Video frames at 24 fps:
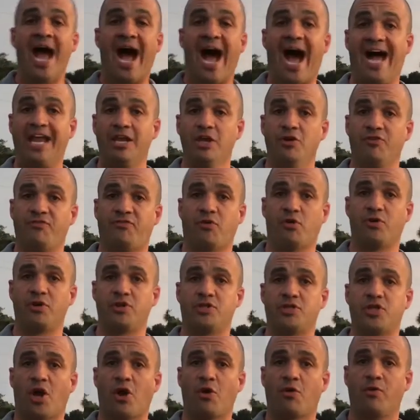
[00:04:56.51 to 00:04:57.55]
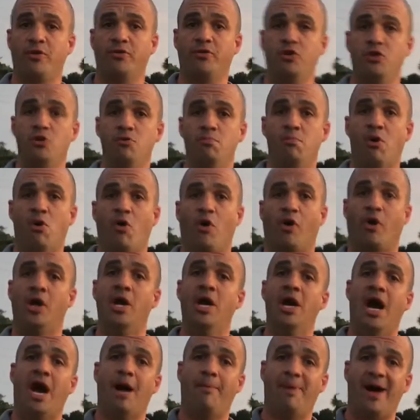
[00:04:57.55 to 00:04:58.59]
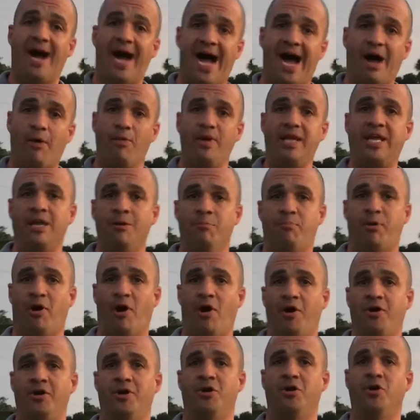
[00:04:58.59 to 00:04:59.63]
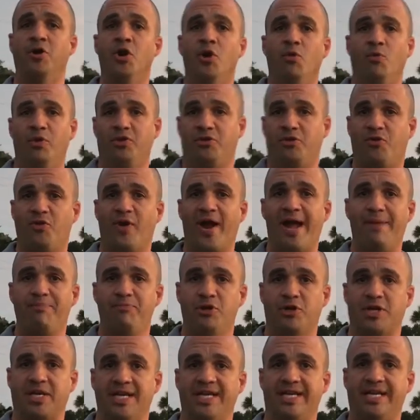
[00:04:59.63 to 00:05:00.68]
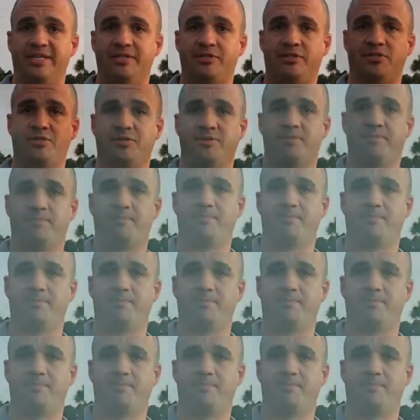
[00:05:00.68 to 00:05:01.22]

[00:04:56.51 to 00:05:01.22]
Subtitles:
I look forward to talking with you more about how we can partner with Grab Your Cleats.